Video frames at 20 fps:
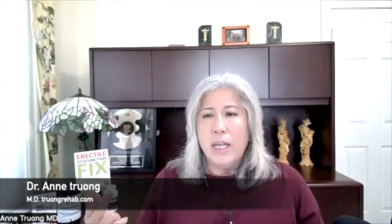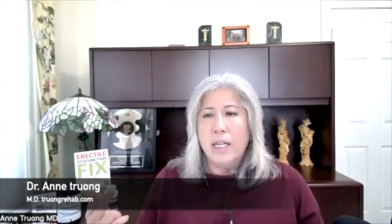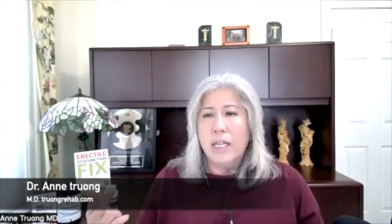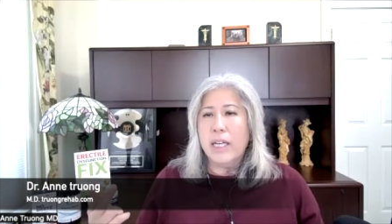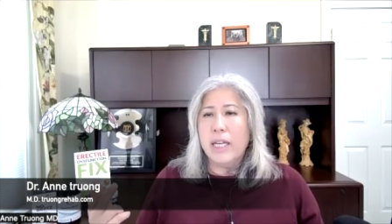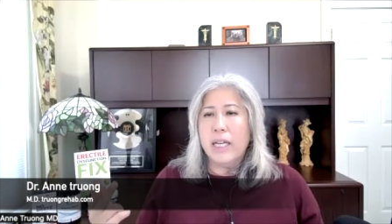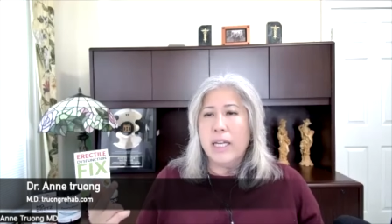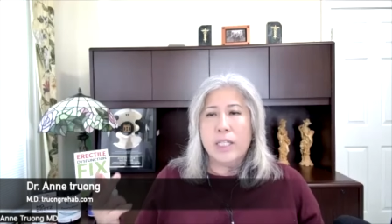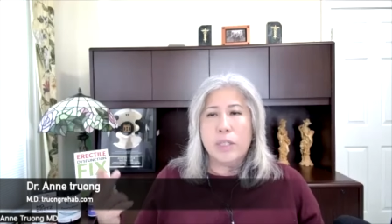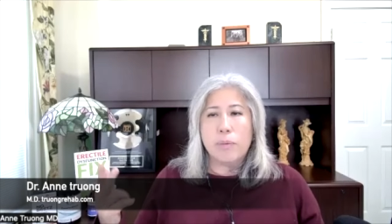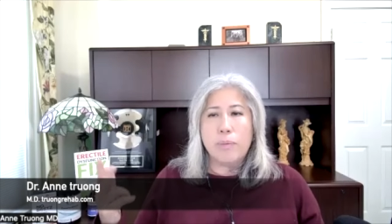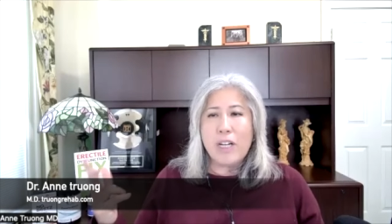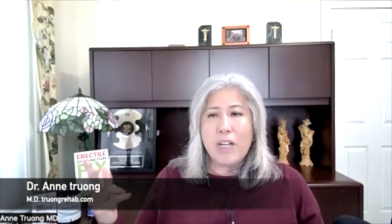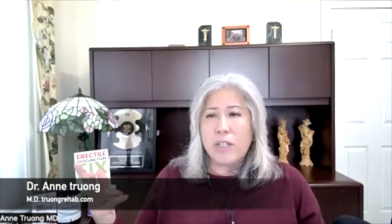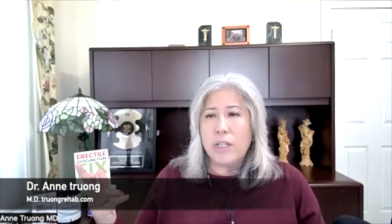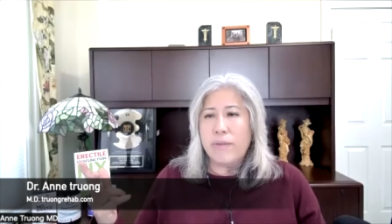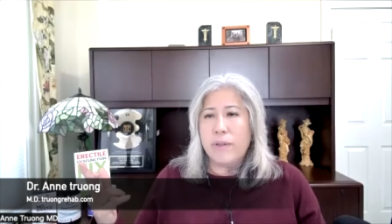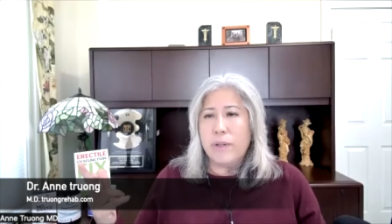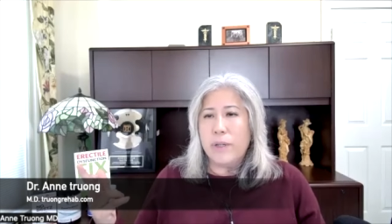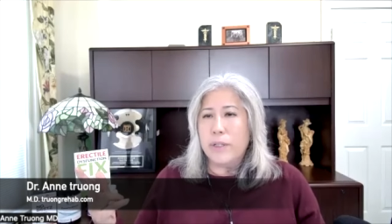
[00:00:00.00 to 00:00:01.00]
and
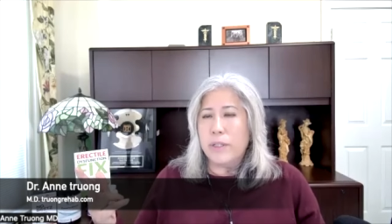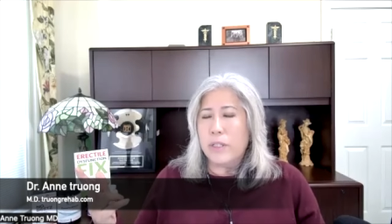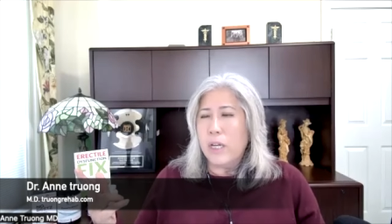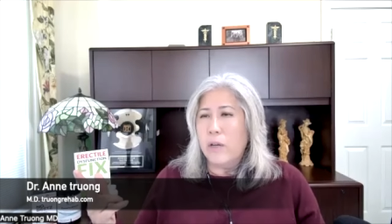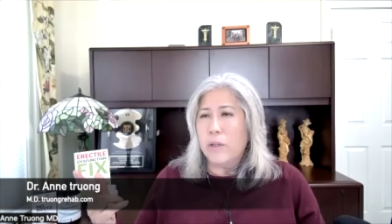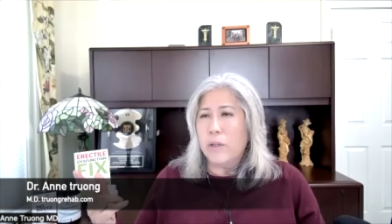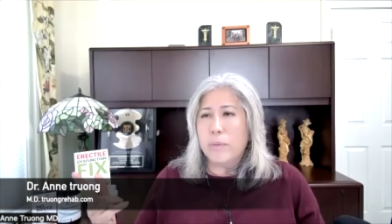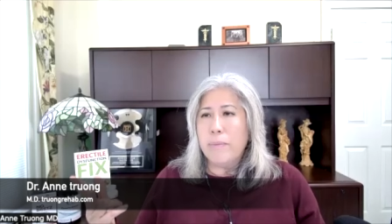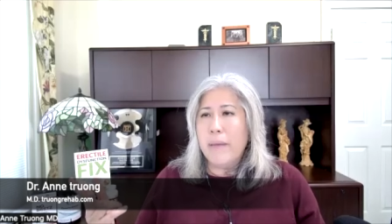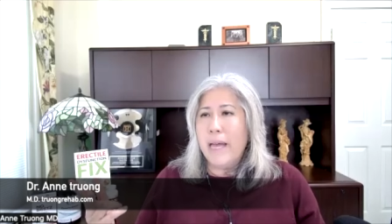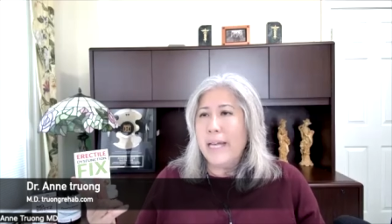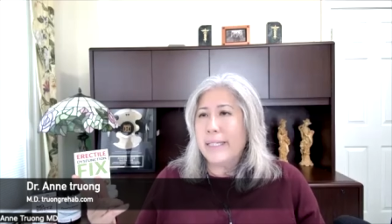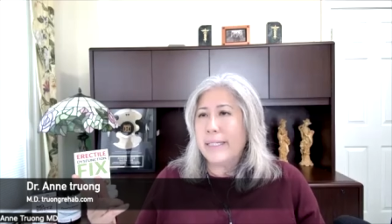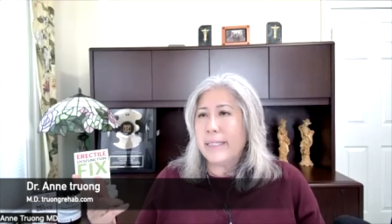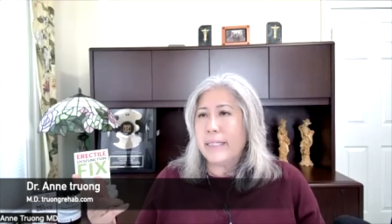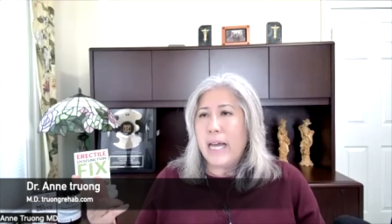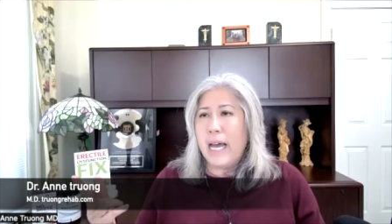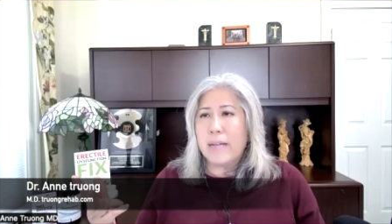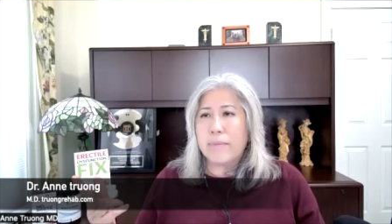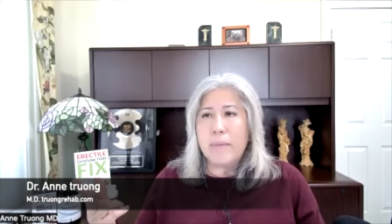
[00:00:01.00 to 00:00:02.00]
especially for those men
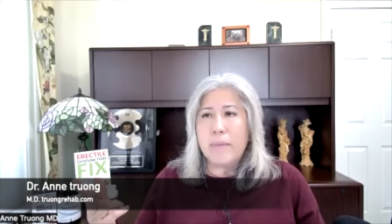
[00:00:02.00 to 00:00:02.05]
that